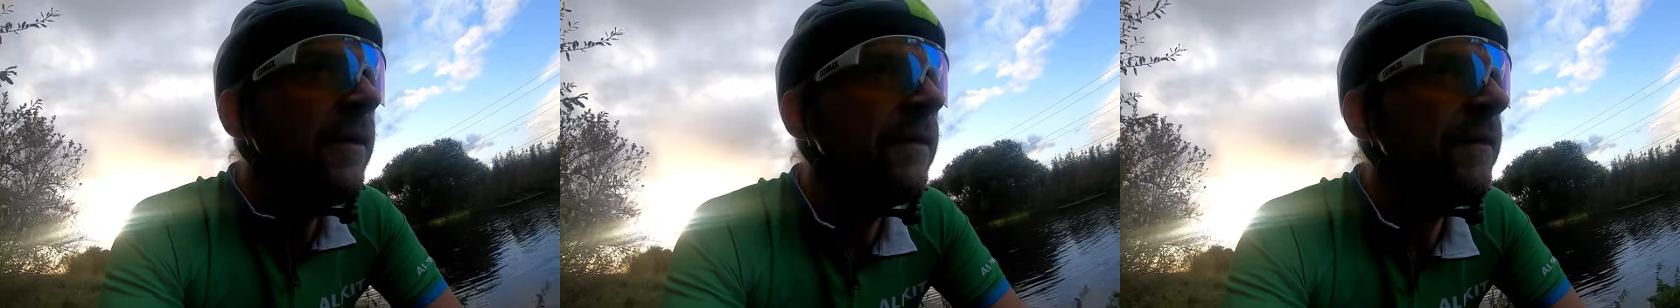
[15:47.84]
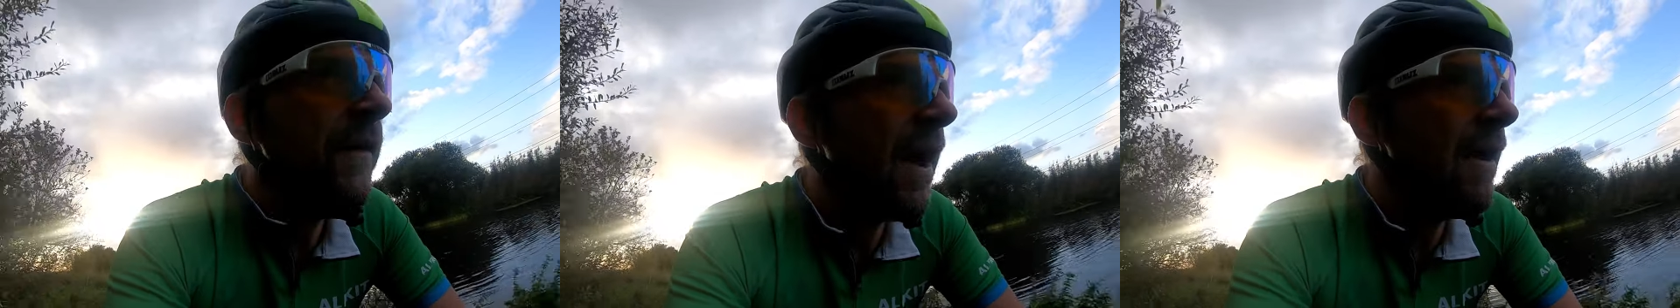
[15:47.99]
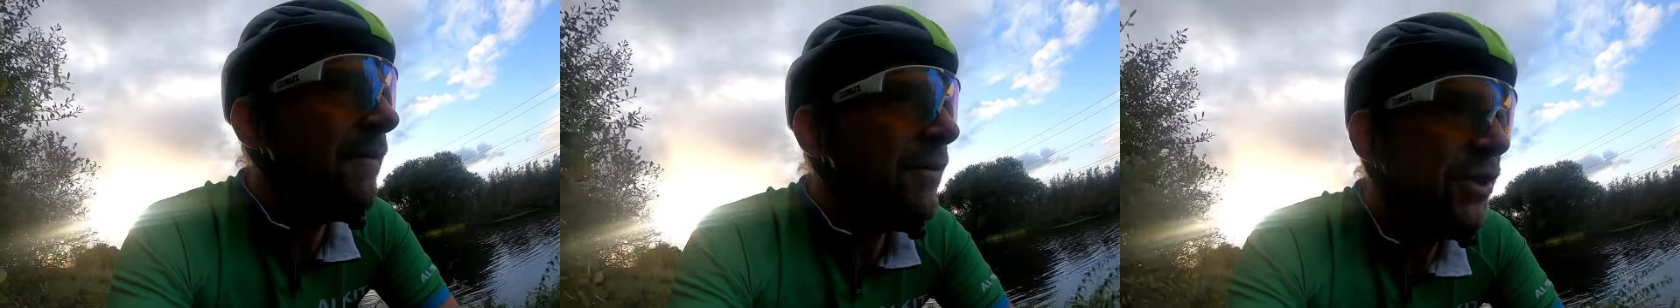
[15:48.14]

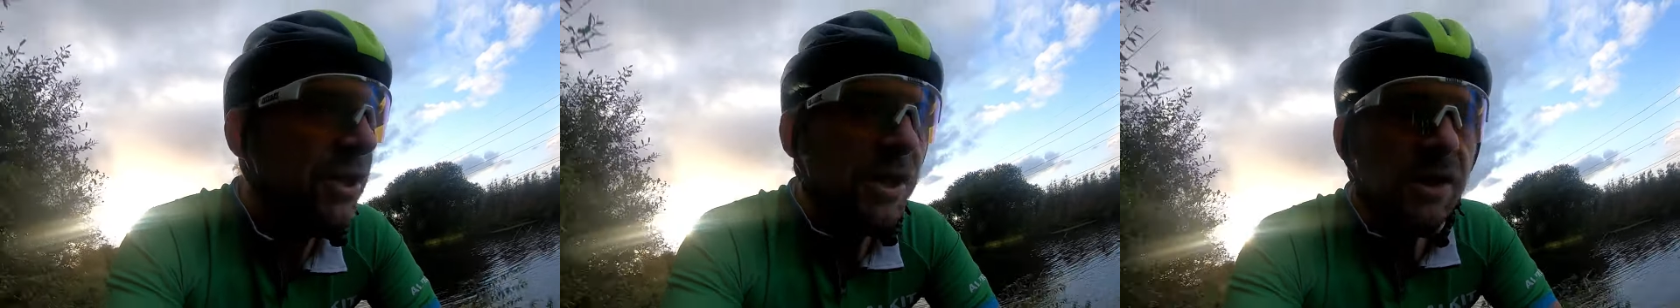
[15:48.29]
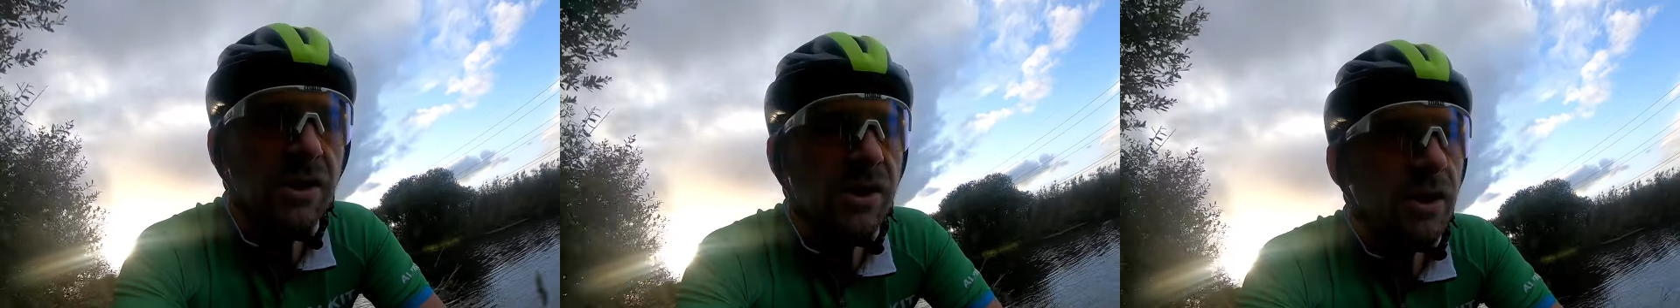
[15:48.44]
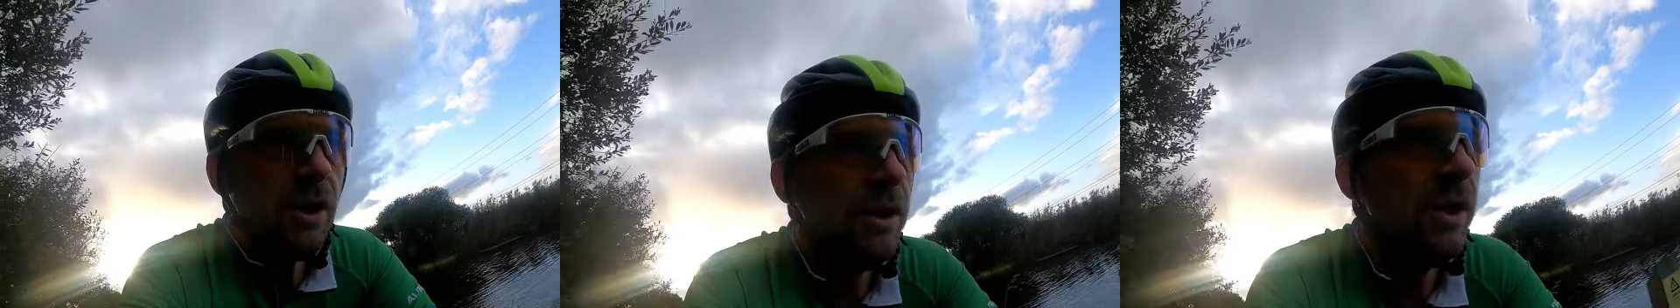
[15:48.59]
5 or
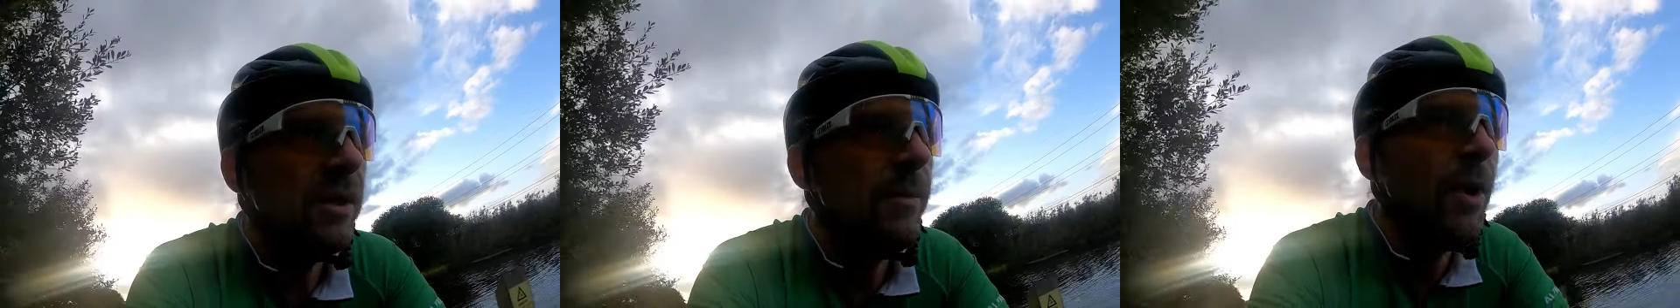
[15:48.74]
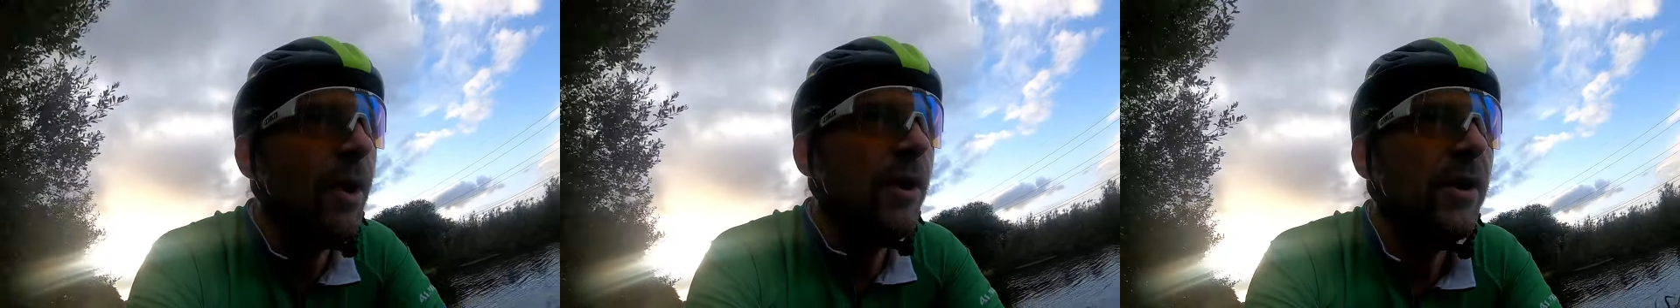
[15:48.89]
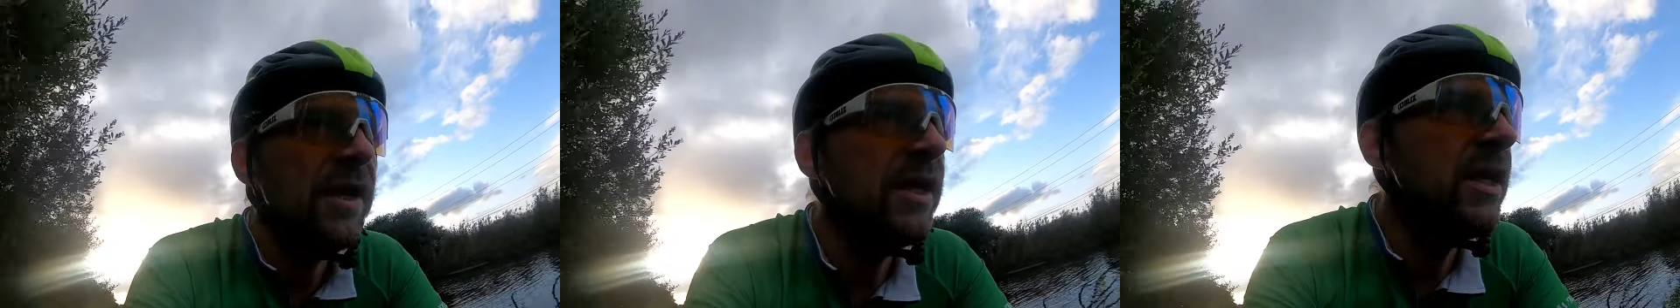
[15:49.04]
6 o'clock in the
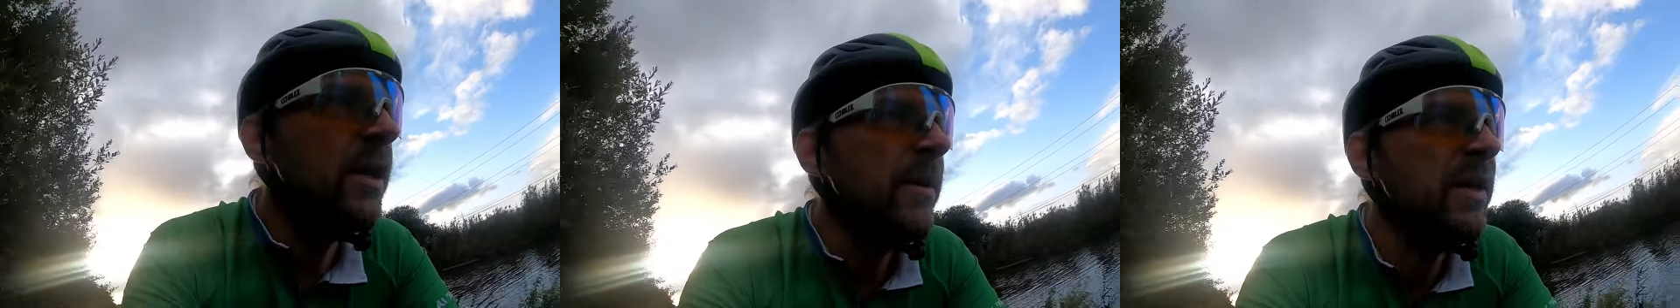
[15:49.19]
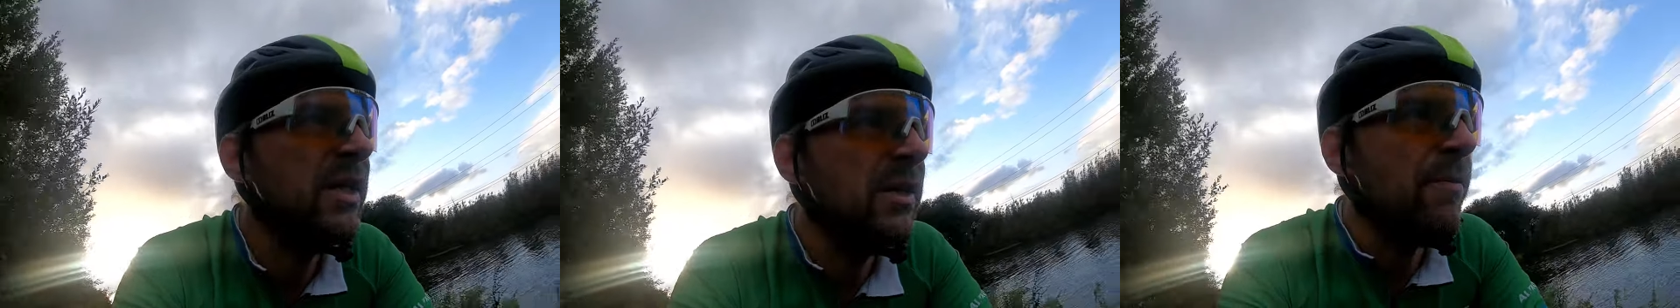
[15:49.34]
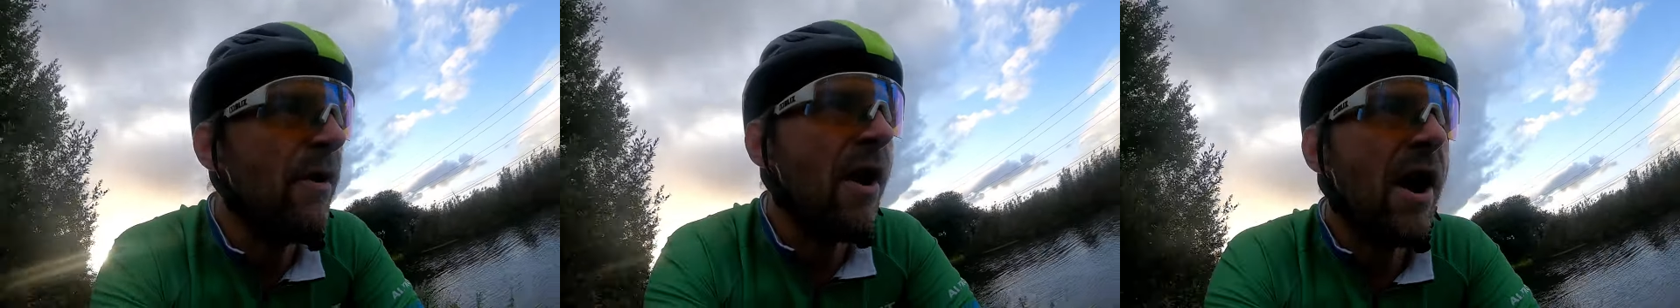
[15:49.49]
morning, you'd be
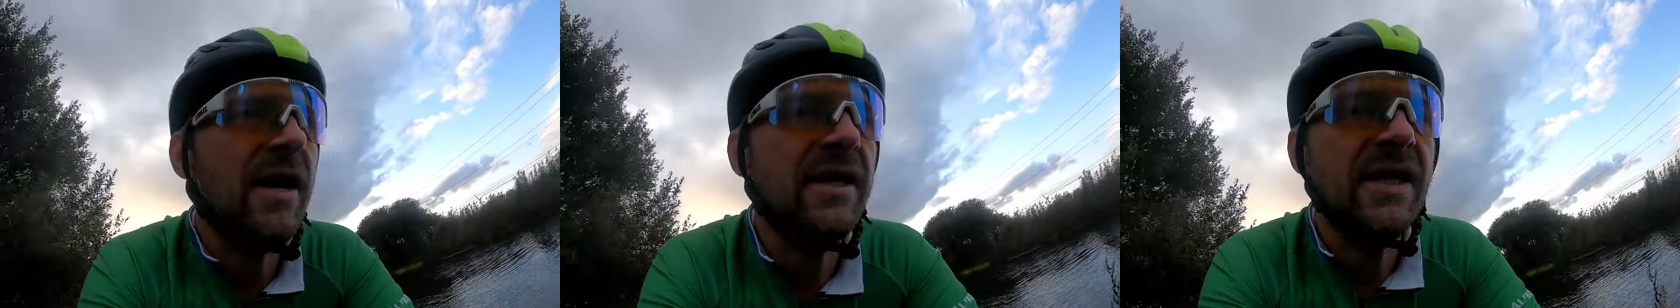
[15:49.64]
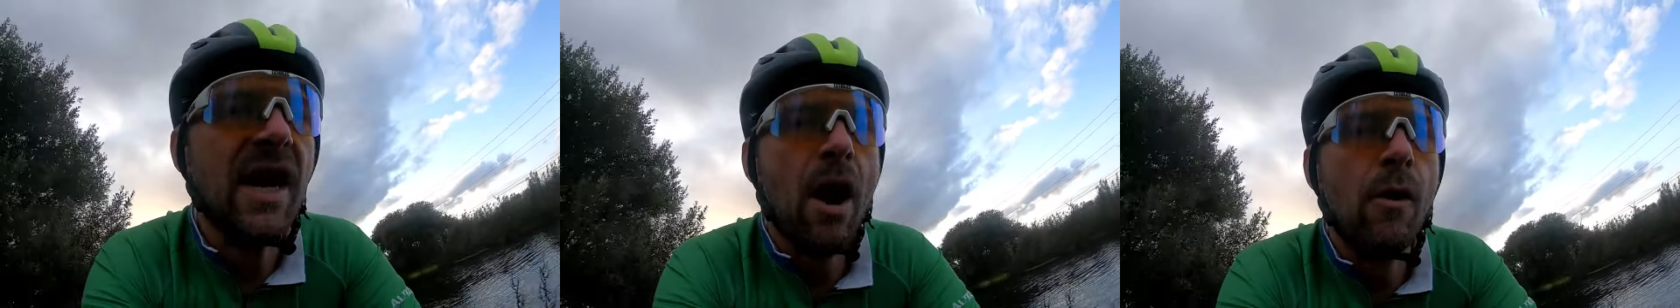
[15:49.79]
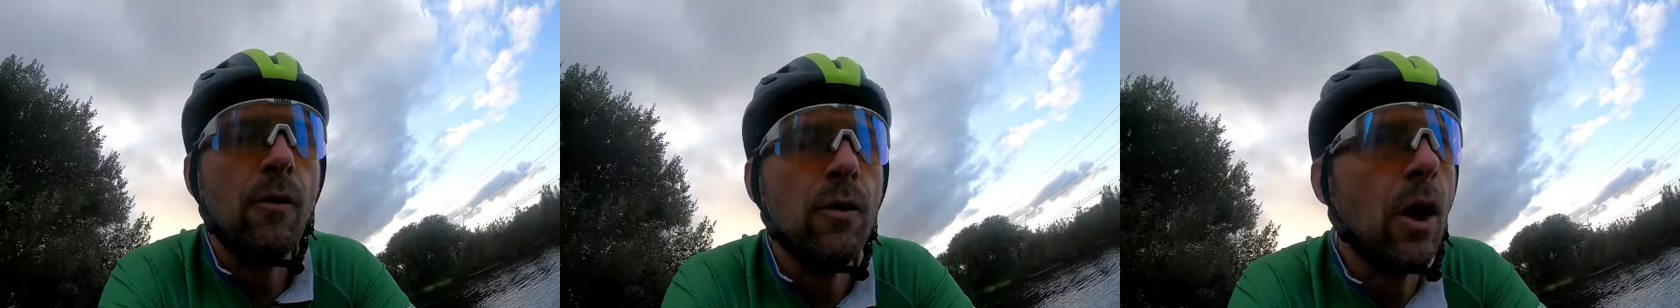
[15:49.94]

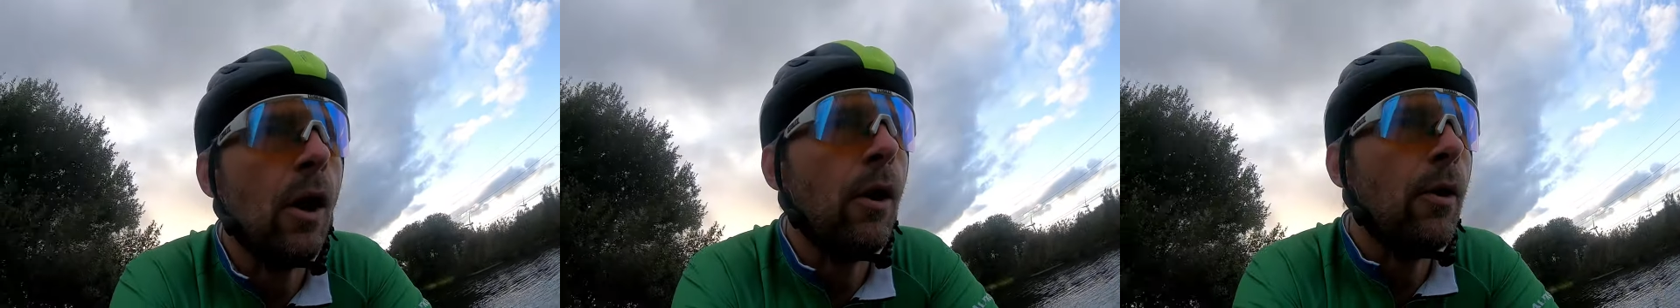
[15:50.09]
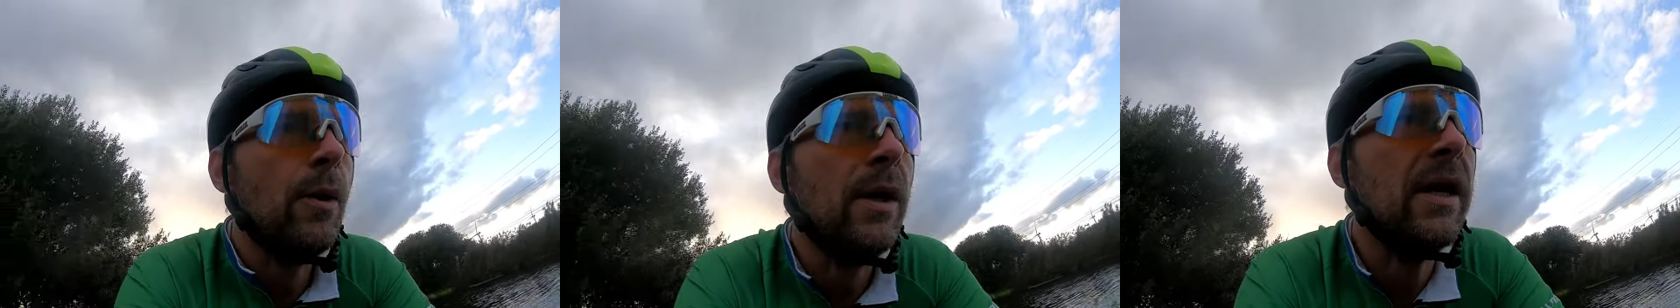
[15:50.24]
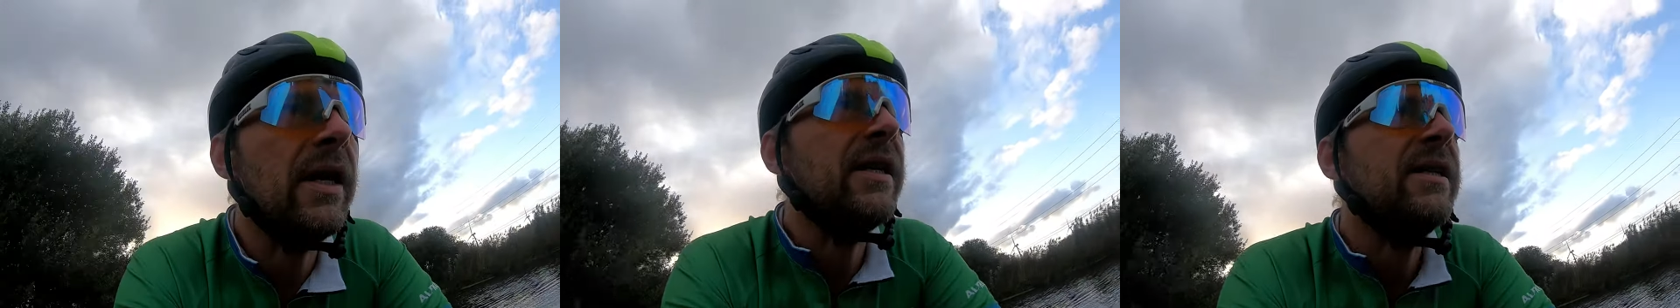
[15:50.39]
surprised how
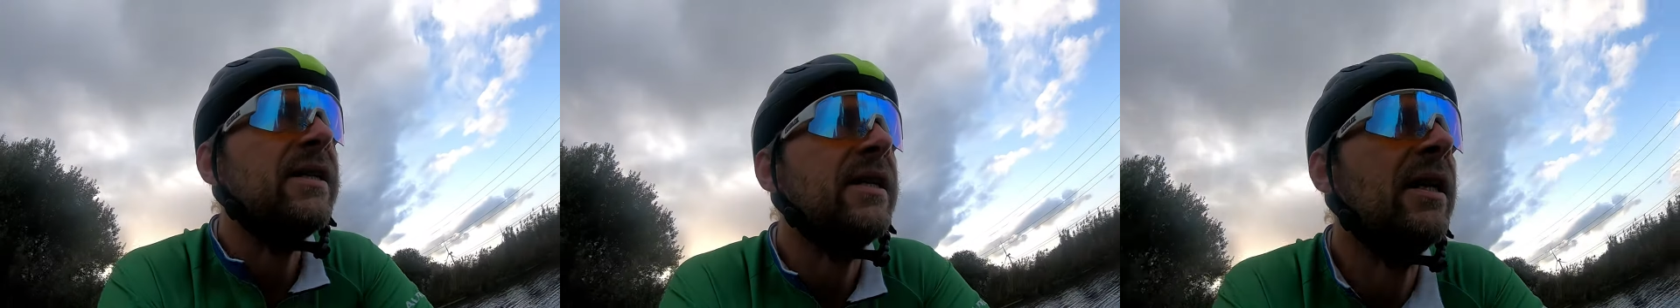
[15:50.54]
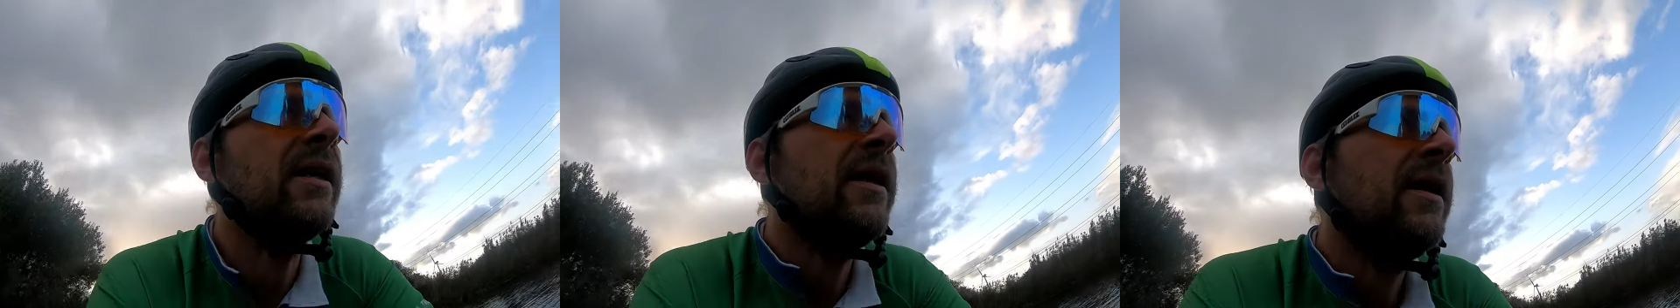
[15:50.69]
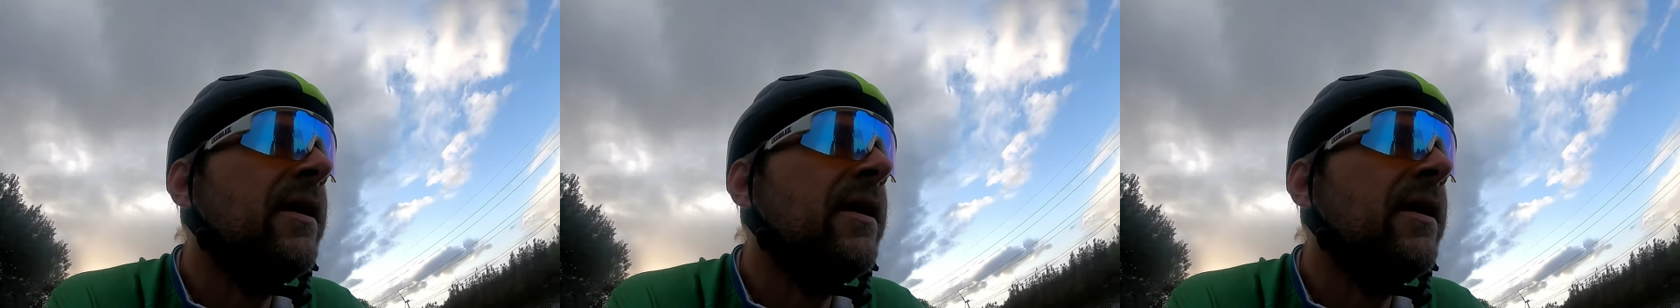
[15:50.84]
cold it is.